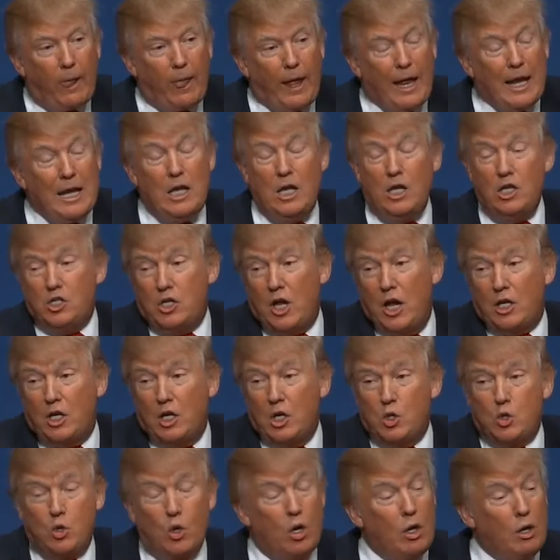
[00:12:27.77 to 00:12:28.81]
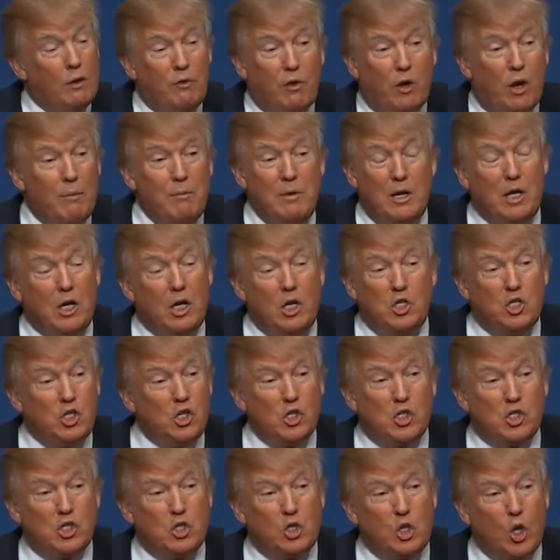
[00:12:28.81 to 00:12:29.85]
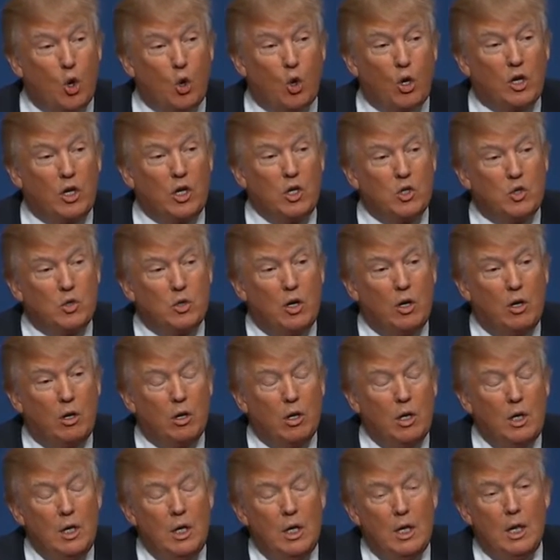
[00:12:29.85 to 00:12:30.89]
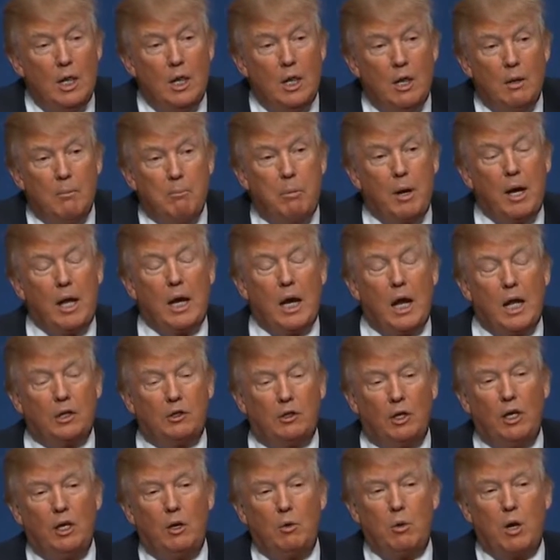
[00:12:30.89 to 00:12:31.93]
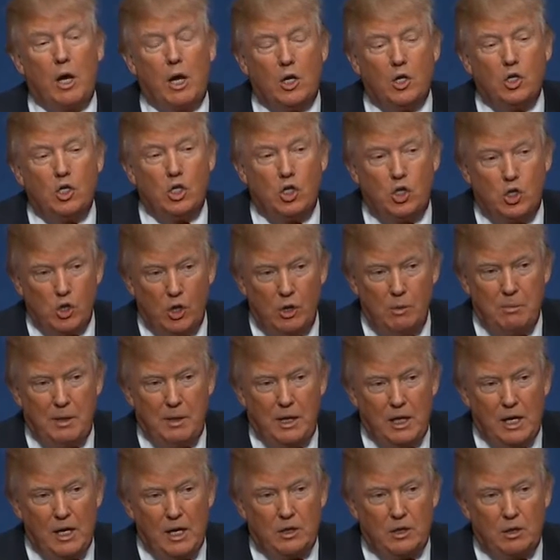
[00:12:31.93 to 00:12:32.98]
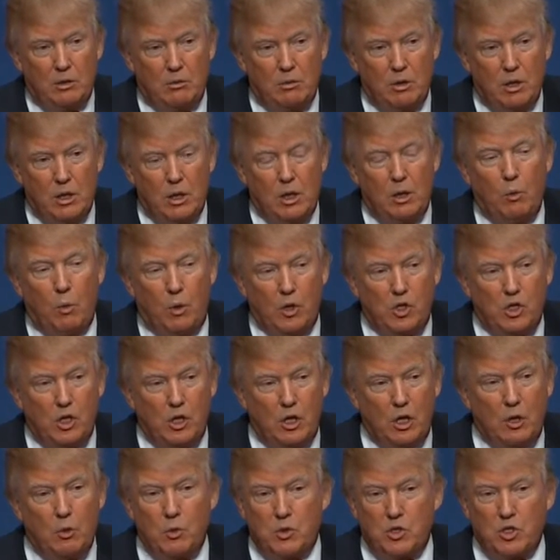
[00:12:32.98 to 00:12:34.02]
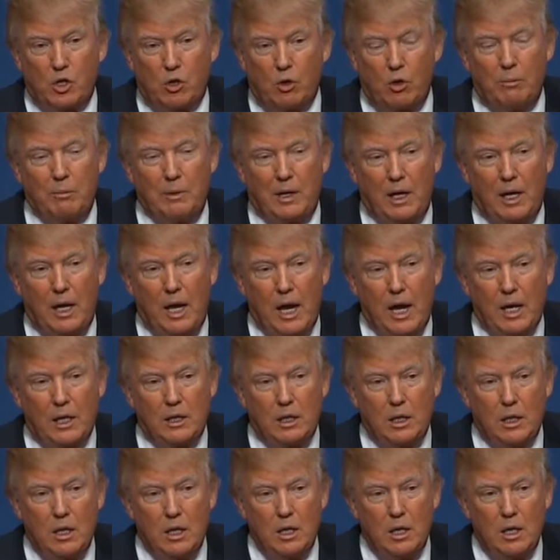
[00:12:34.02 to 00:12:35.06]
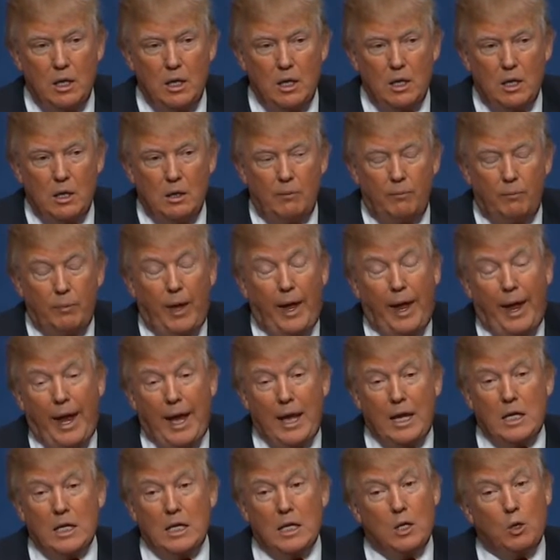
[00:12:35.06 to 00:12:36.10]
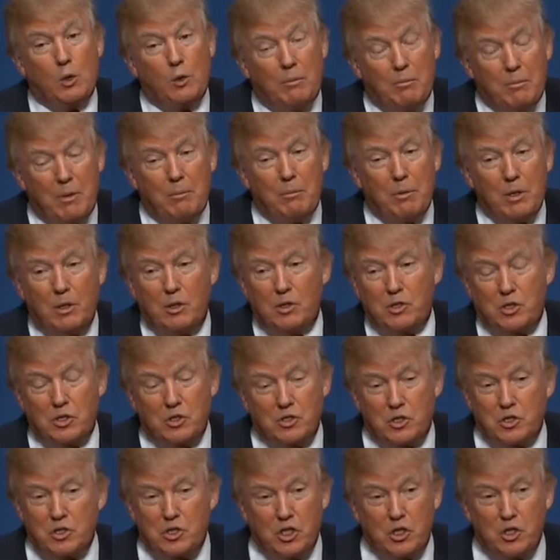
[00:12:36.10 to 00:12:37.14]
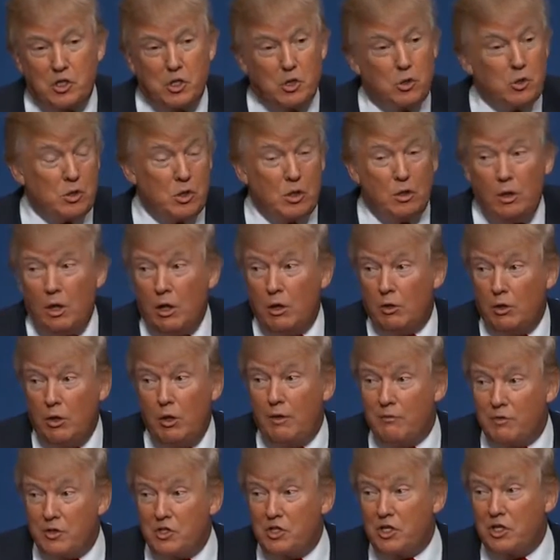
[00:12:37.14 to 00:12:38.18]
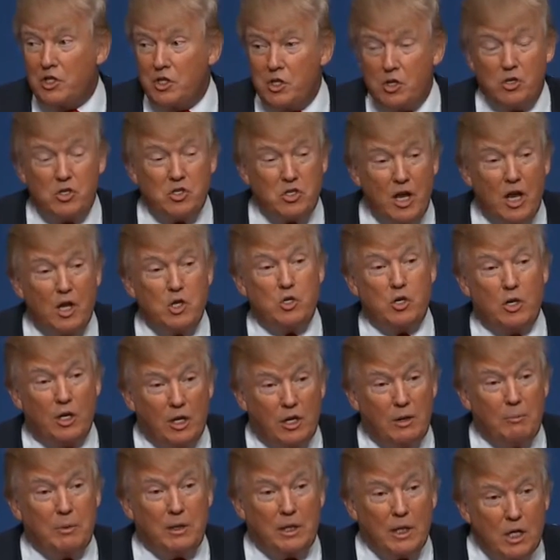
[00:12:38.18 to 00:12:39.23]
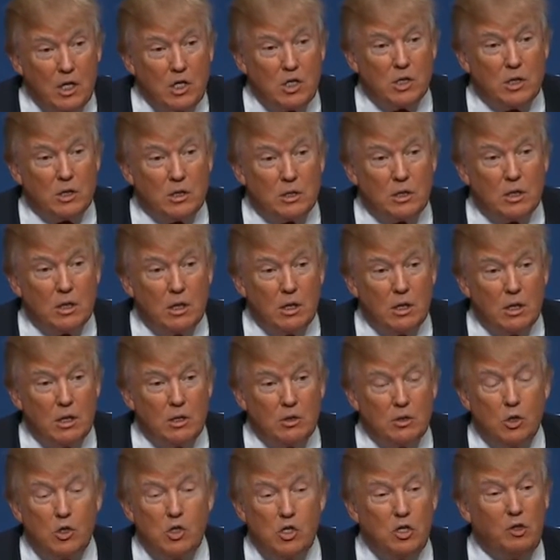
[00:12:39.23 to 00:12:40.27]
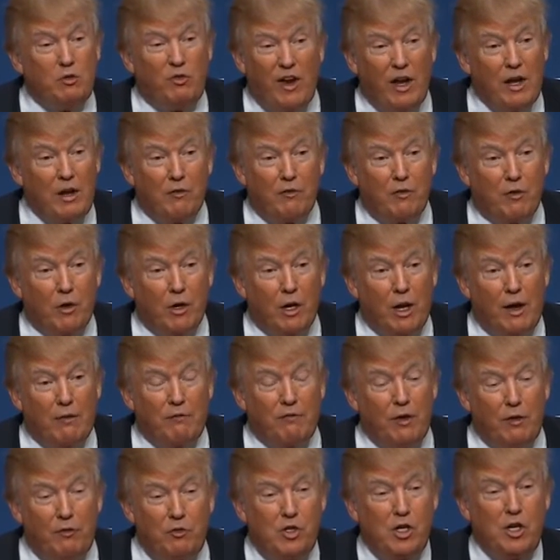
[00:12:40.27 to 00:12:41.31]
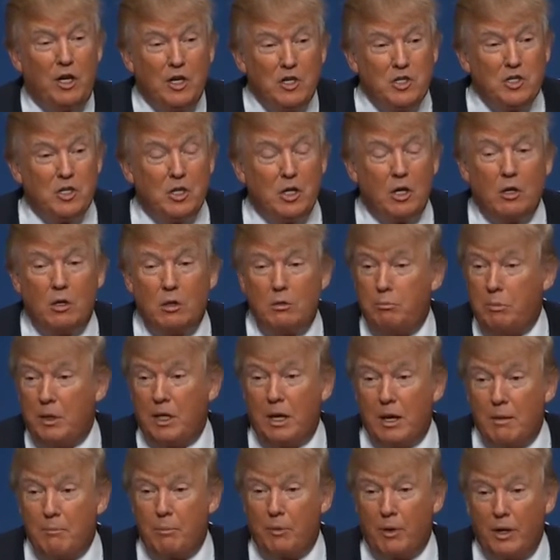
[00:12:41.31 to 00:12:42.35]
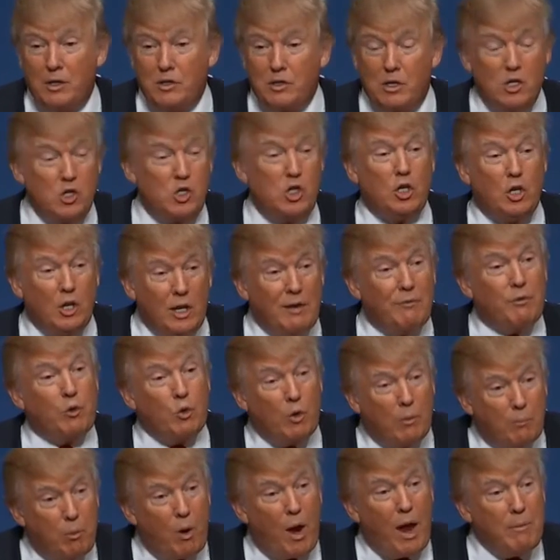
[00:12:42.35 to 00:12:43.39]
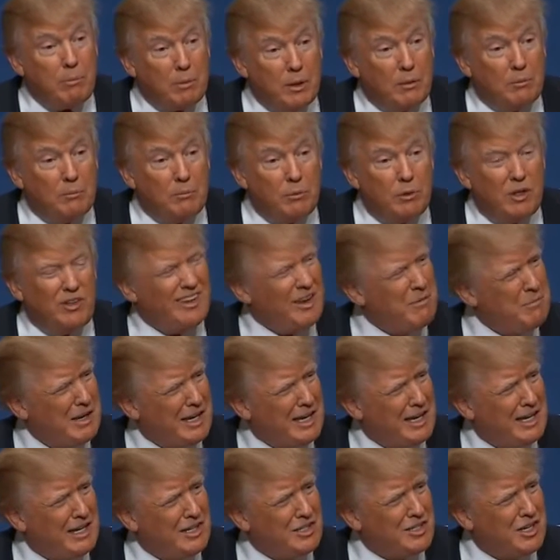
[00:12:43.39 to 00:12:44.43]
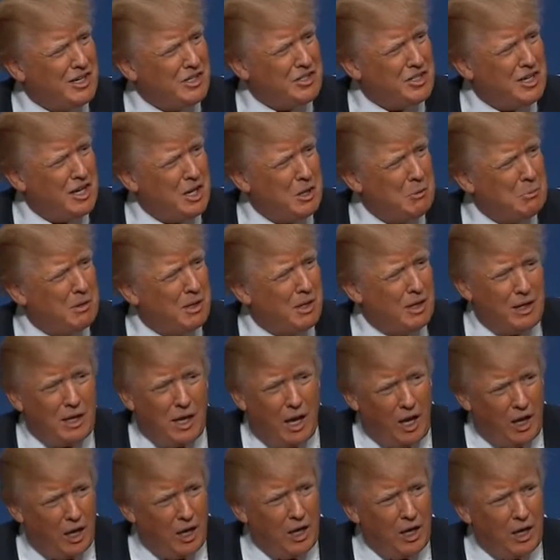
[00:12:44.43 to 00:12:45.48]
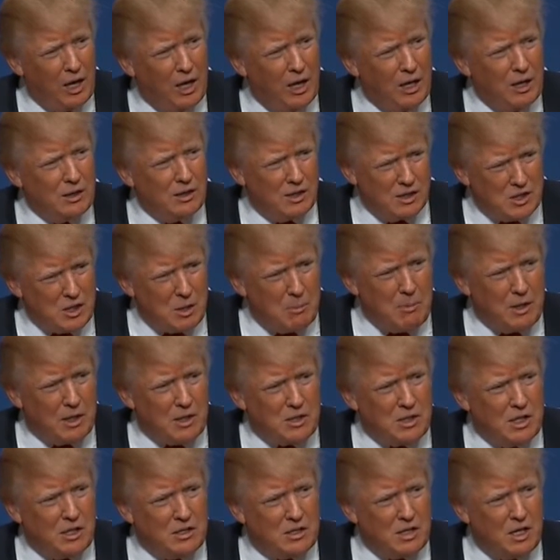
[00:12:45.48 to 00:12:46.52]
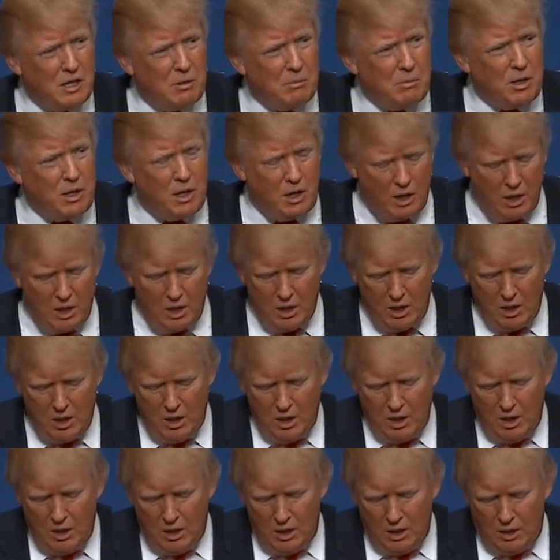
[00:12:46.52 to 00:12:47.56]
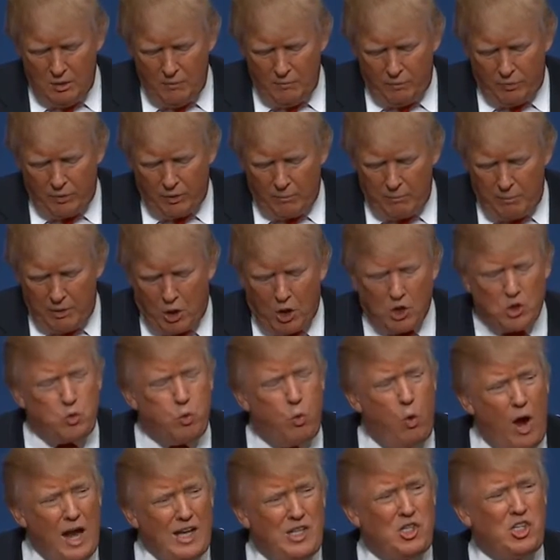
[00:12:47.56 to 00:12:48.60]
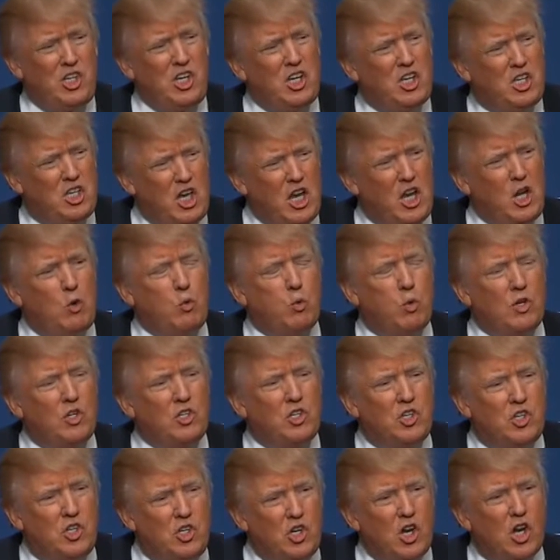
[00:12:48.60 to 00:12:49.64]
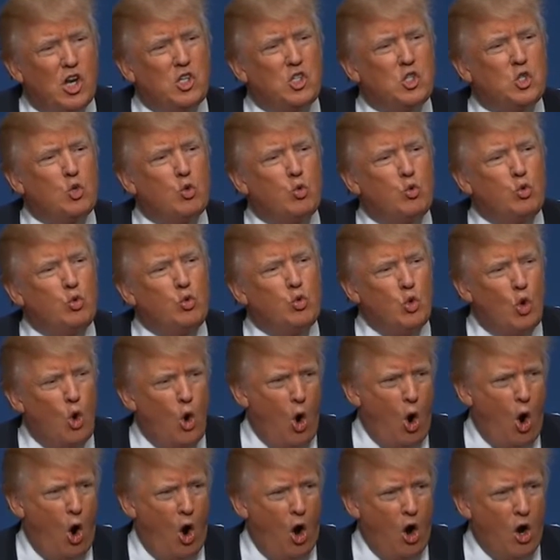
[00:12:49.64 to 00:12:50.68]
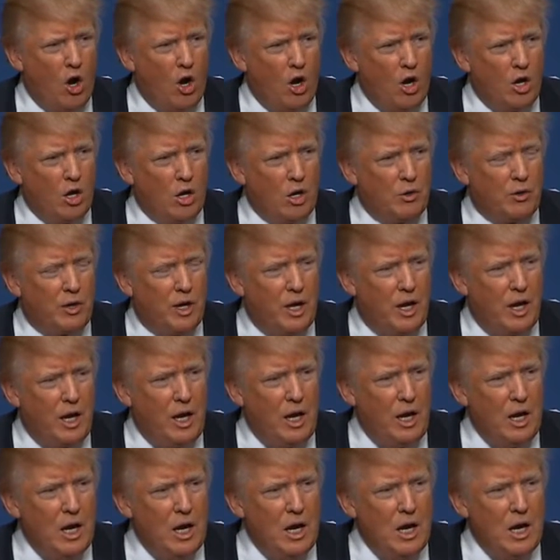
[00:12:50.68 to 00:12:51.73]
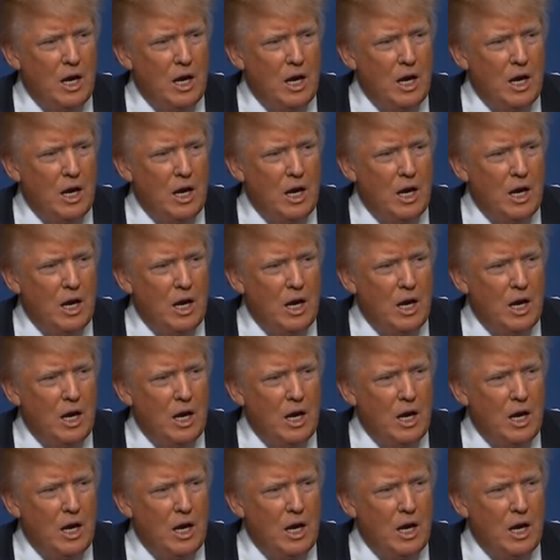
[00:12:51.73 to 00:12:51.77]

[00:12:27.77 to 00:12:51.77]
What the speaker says: and he's got control of her, it's just total control. But I'll tell you what, she shouldn't be allowed to run. What she did was a criminal act. And remember, this is a 6-year, you have a 6-year statute of limitations. So she's fighting for her life. If she doesn't become president, she could have a real problem. Does that make any sense to anybody? Huh? Does that make sense to anybody? Because what she did was just wrong, okay?